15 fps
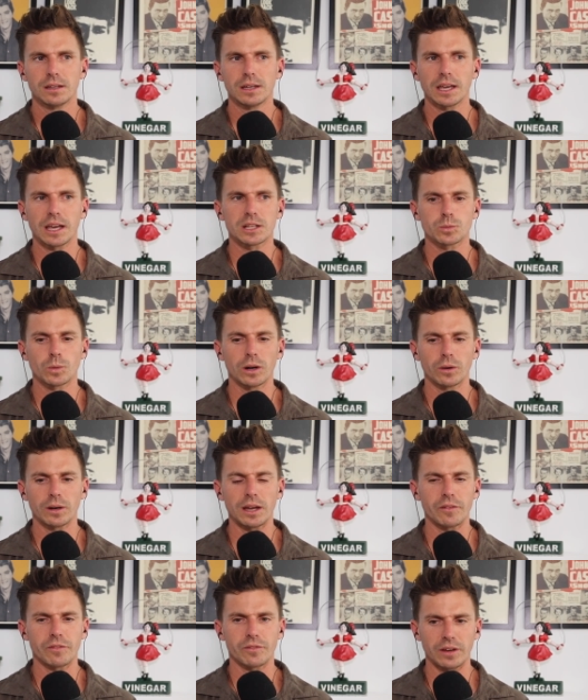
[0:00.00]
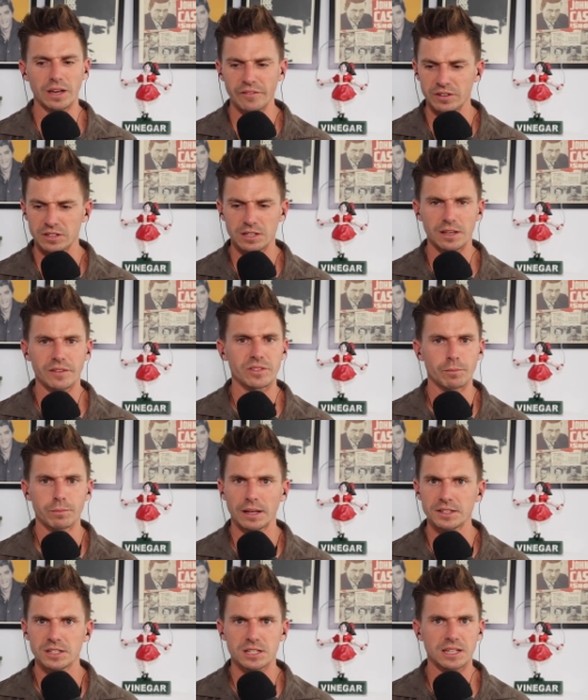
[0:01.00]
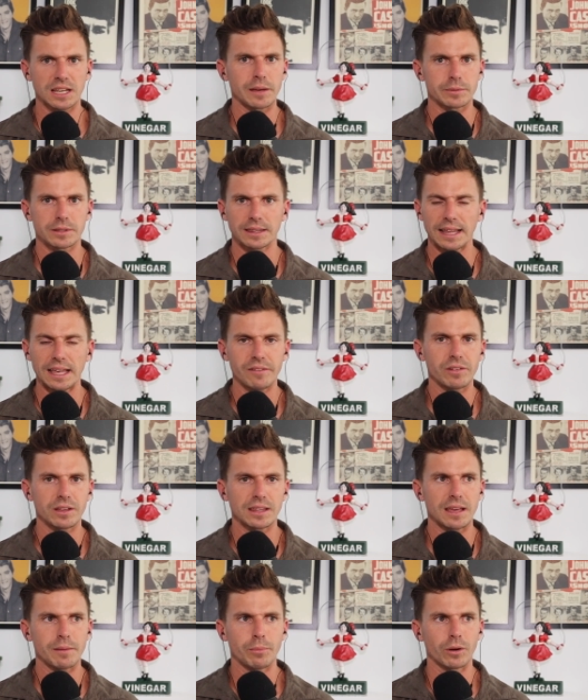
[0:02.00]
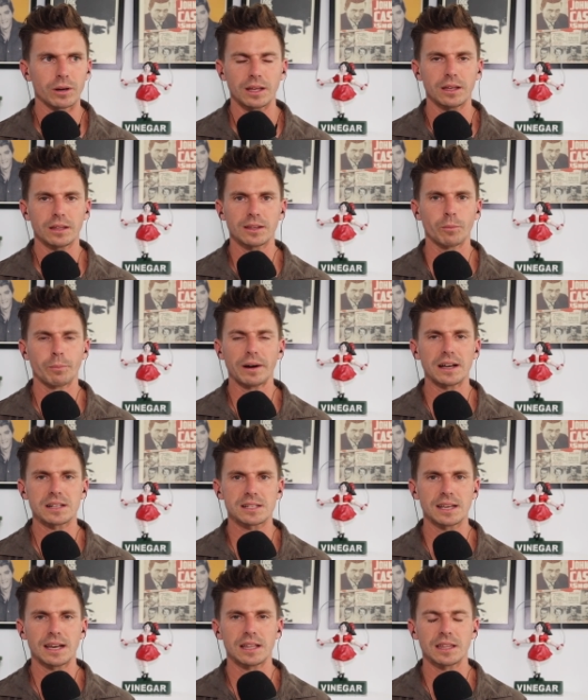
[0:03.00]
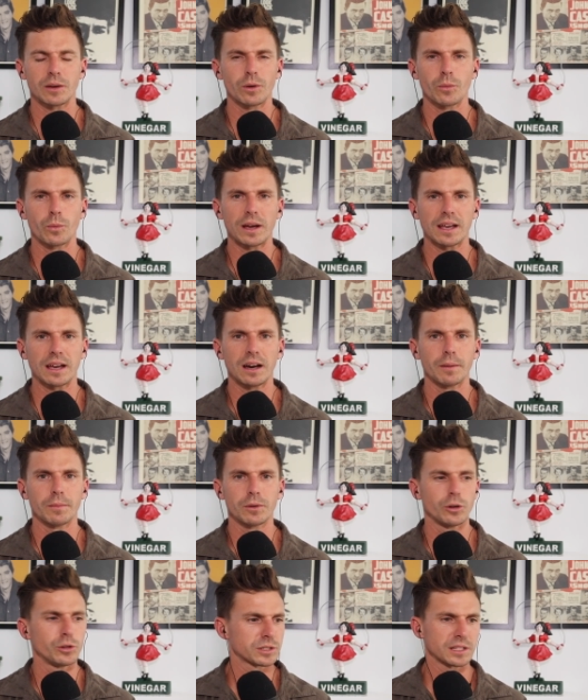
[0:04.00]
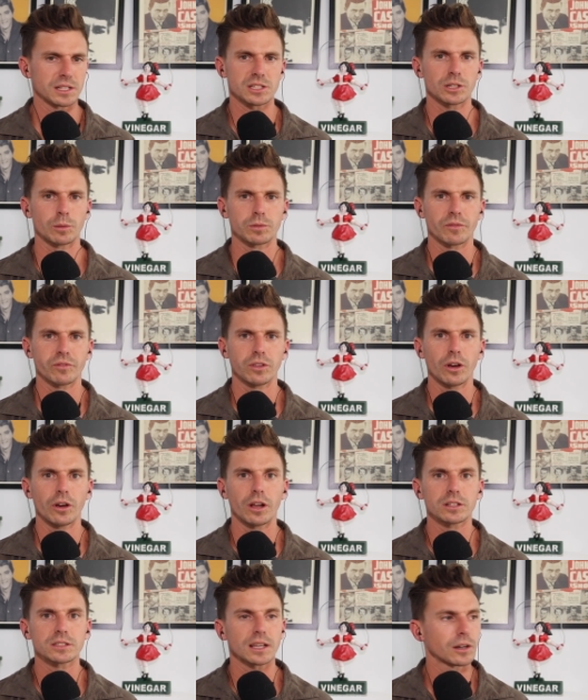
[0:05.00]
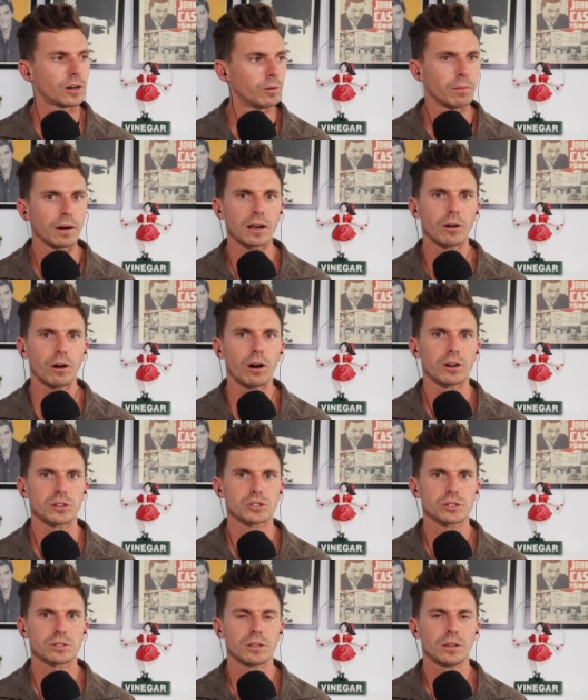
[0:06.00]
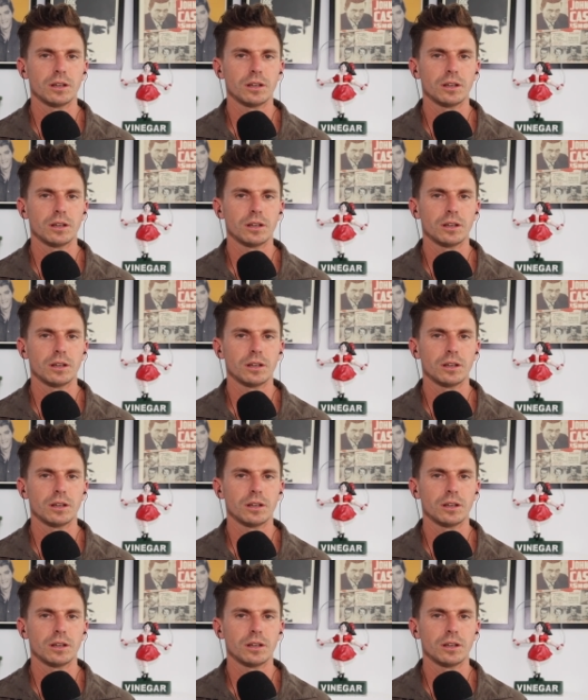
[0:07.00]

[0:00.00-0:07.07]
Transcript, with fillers: He goes, well, if if it, if the blood just keeps leaving their body, they'll pass out. They won't wake up. Who's going to stop the flow? I was like, oh my gosh.